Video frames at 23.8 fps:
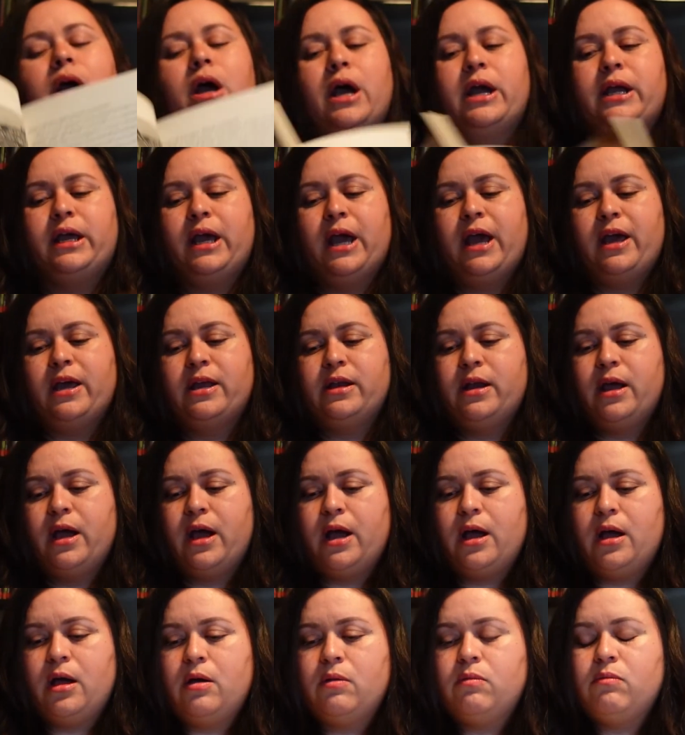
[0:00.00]
Again,
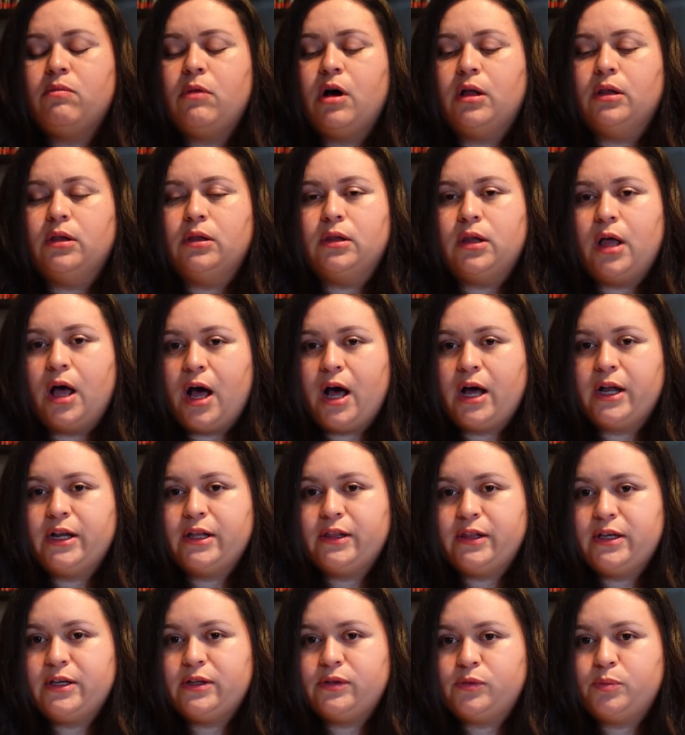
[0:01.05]
a lot of
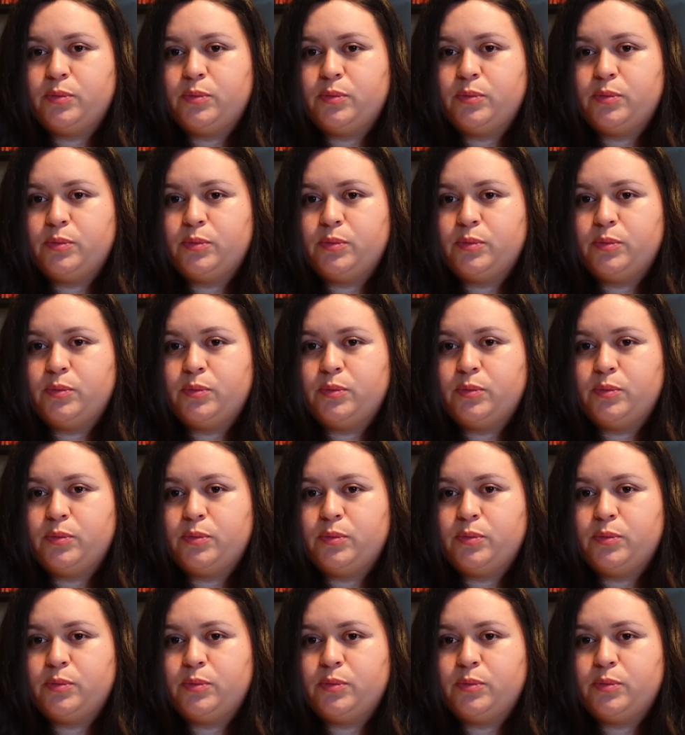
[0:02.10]
these